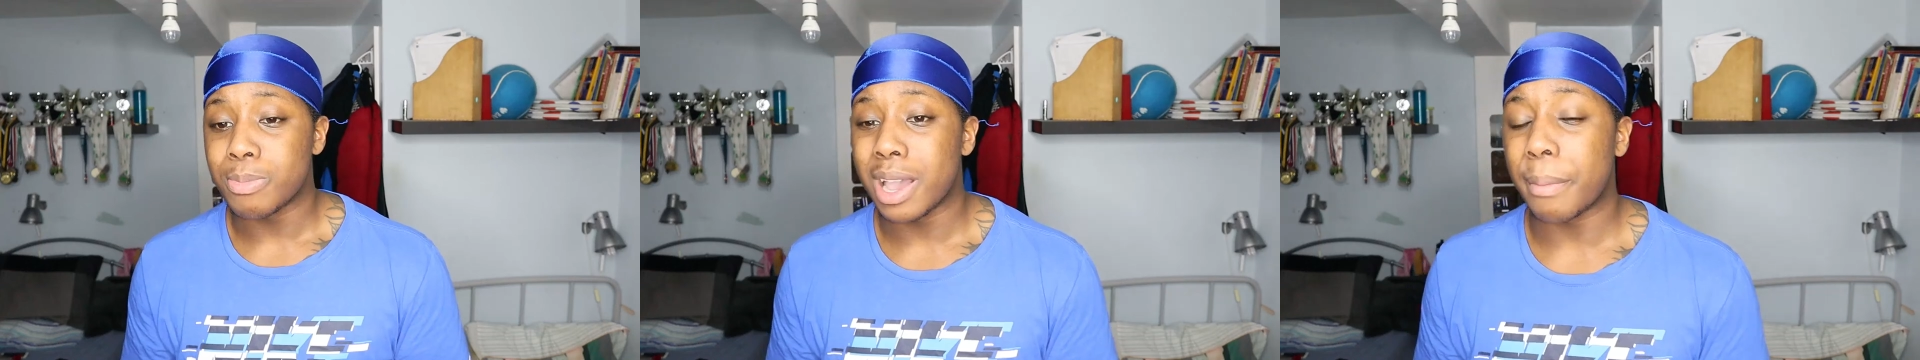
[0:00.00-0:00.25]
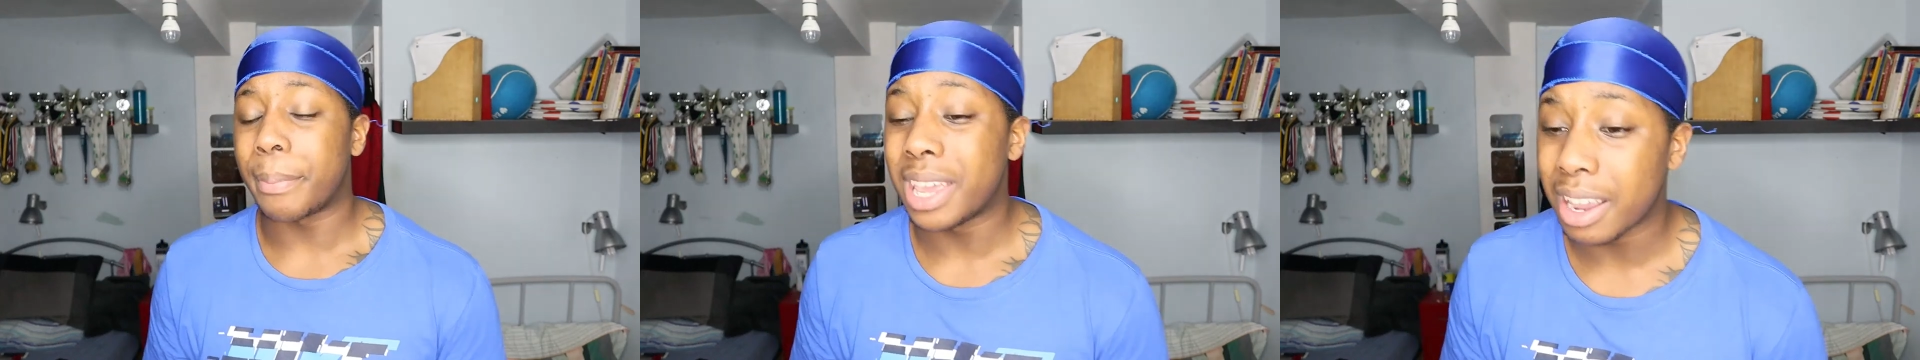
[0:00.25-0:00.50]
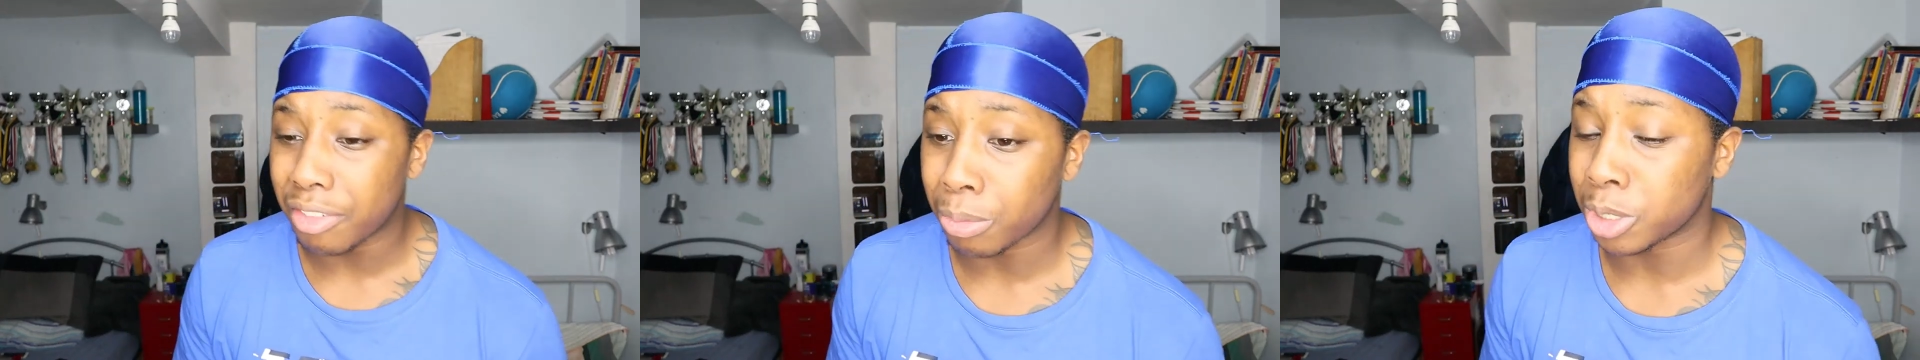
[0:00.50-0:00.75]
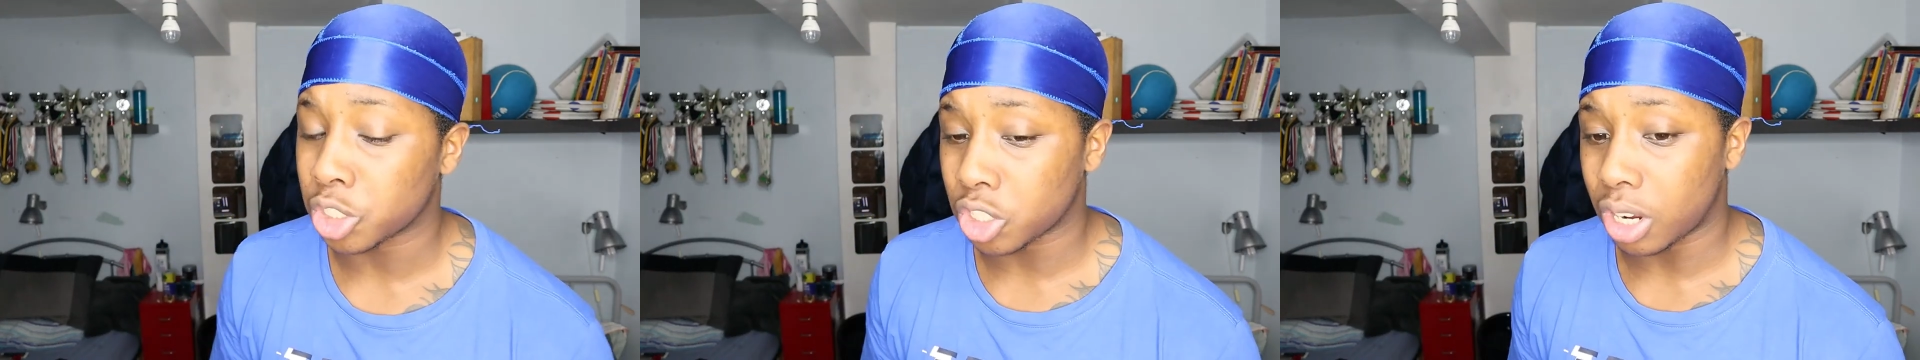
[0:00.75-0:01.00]
You better be here
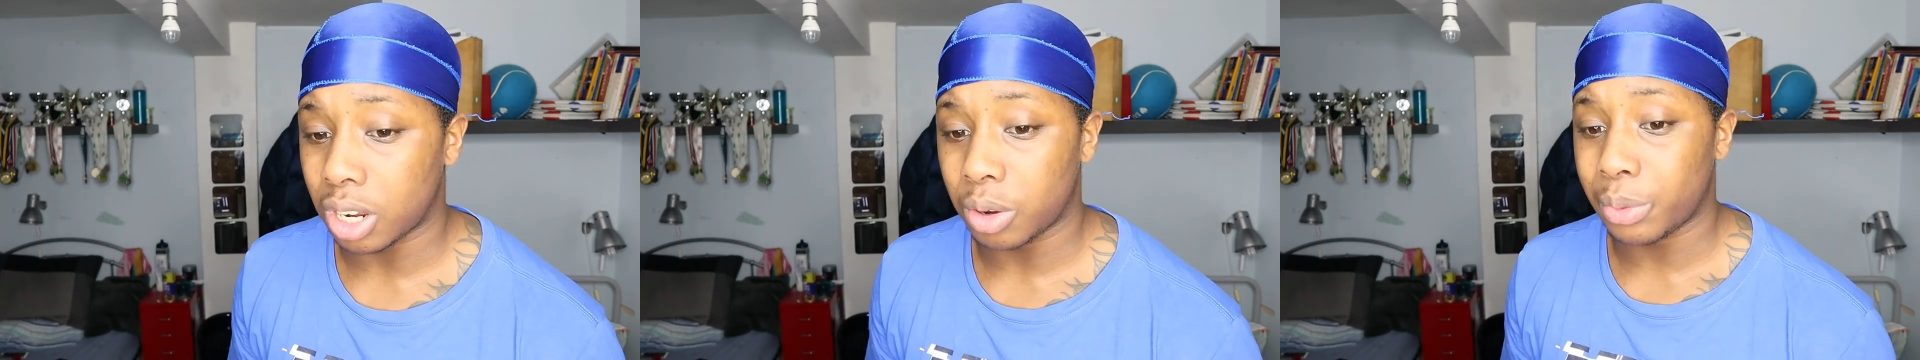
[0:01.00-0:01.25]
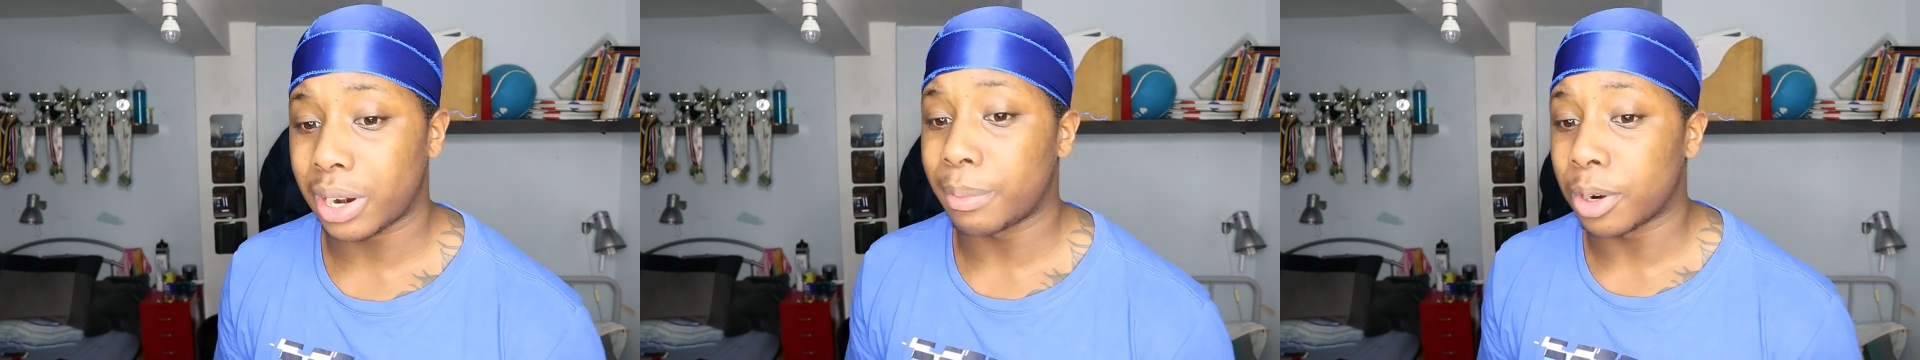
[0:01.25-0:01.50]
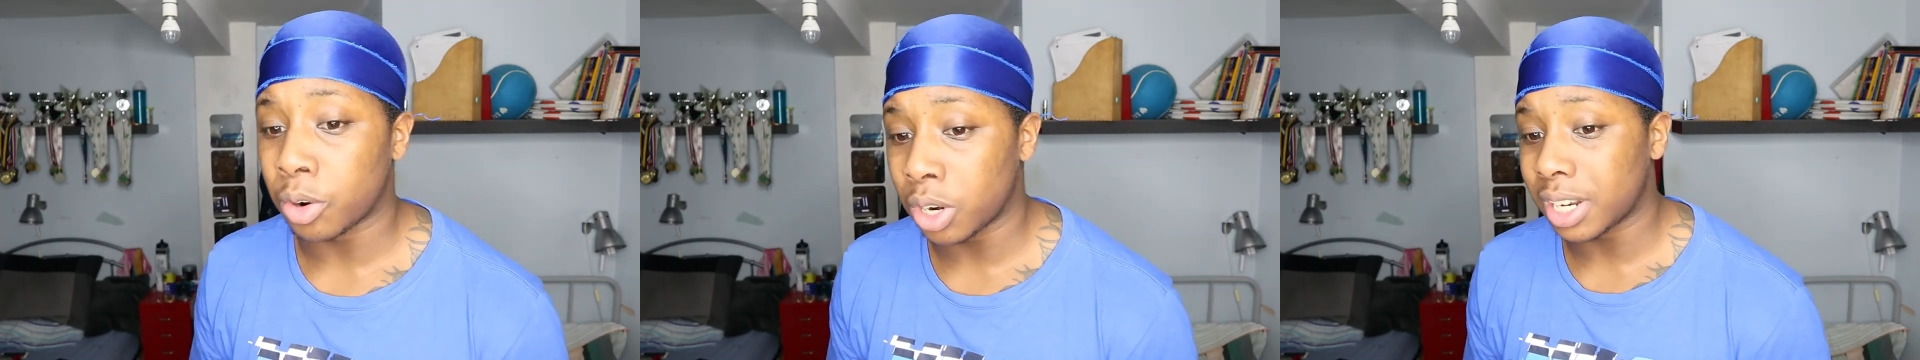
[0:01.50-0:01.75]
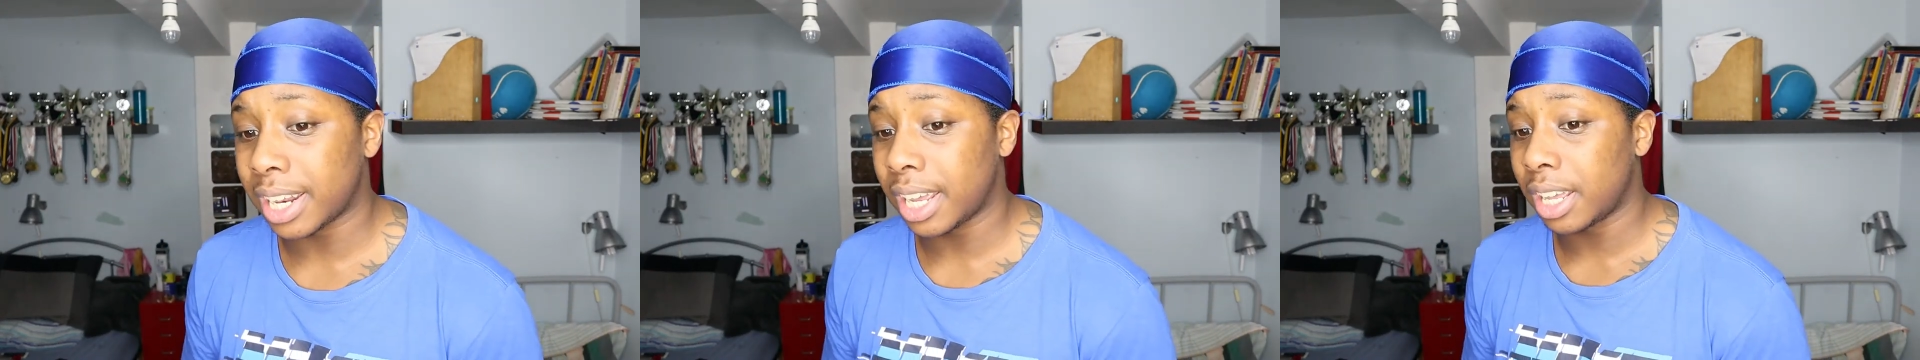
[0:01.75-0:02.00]
from the start. When I'm on
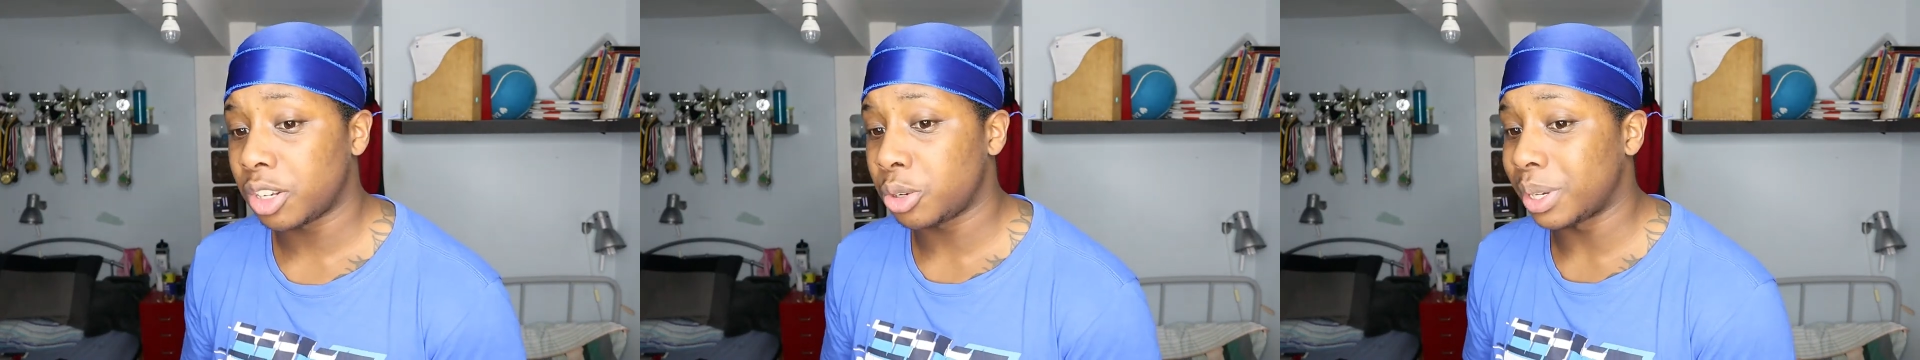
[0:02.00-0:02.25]
holiday,